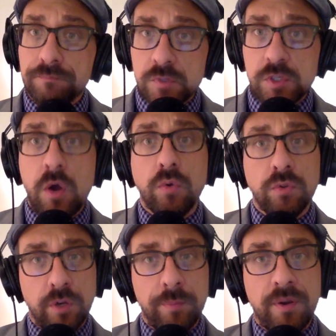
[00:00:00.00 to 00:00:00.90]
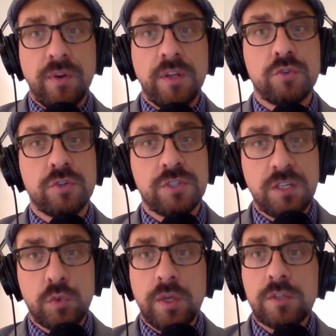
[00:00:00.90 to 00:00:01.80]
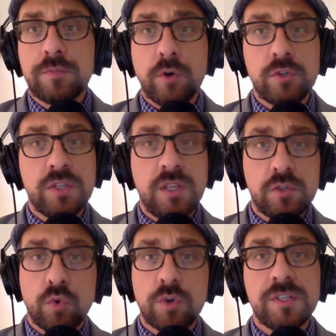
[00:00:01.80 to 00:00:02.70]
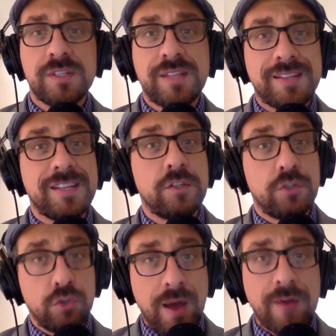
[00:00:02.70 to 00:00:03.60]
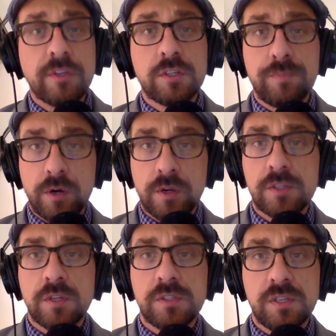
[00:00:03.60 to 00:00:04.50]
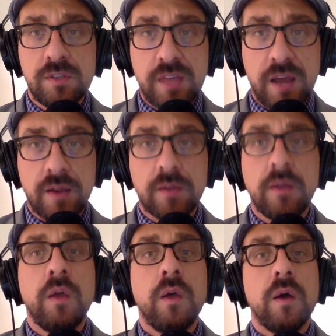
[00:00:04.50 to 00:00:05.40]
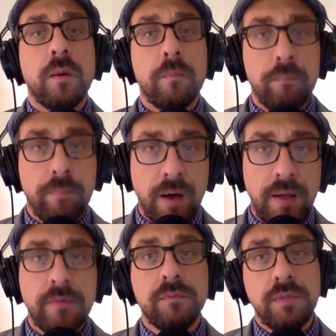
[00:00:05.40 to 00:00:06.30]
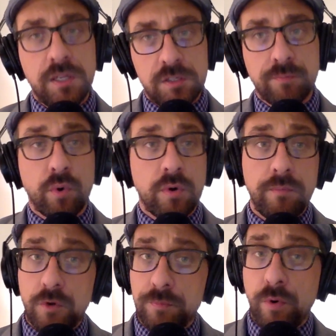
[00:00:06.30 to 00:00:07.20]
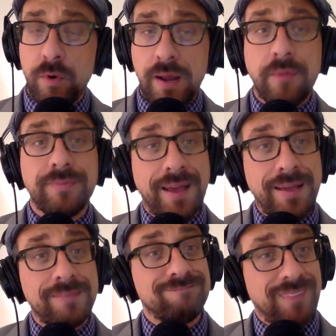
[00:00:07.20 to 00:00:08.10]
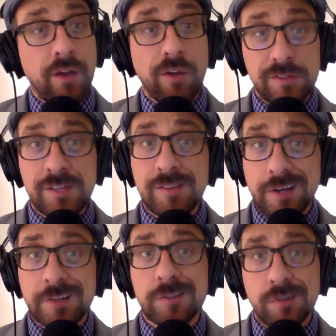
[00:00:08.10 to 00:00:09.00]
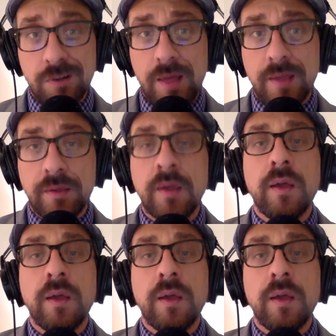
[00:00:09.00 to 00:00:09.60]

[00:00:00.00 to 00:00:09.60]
So a little bit of an interesting twist. Most of these horses, that said, do have experience on synthetic, but it's important to point out that not all synthetics are alike.